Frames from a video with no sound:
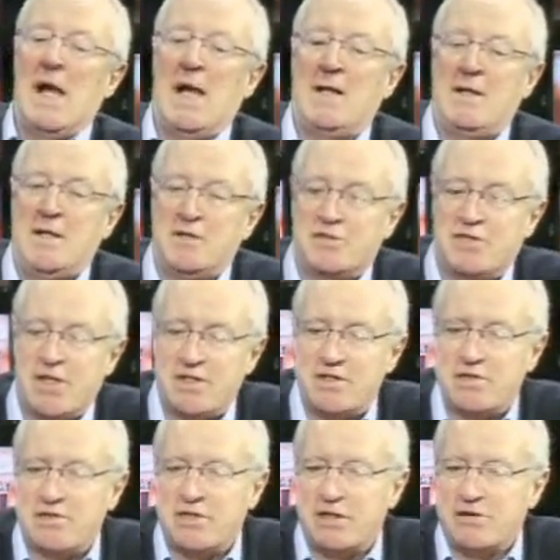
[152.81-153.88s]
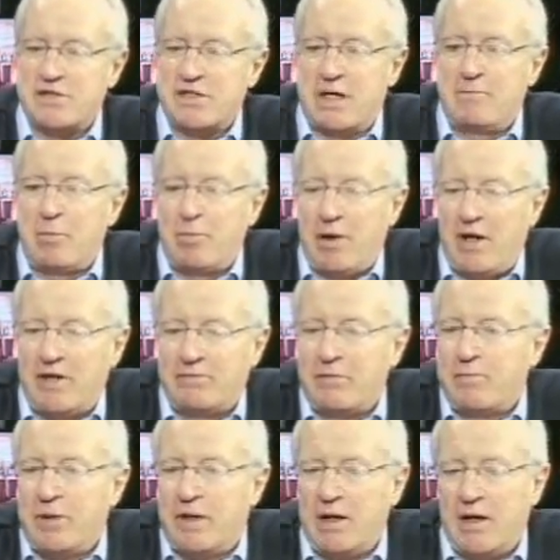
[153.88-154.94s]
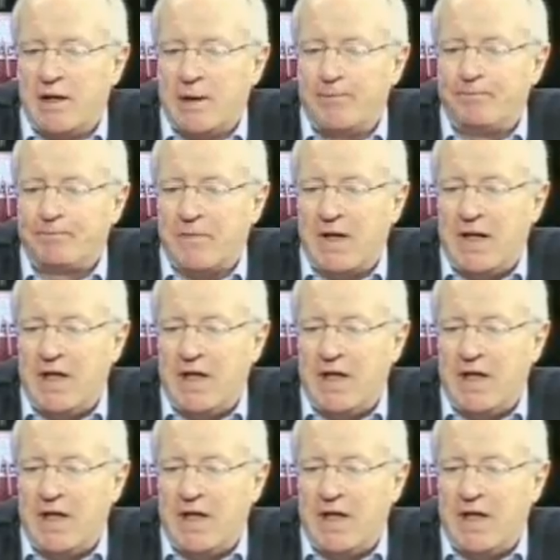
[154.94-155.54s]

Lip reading: And in a sense, you see, the same applies with bin Laden.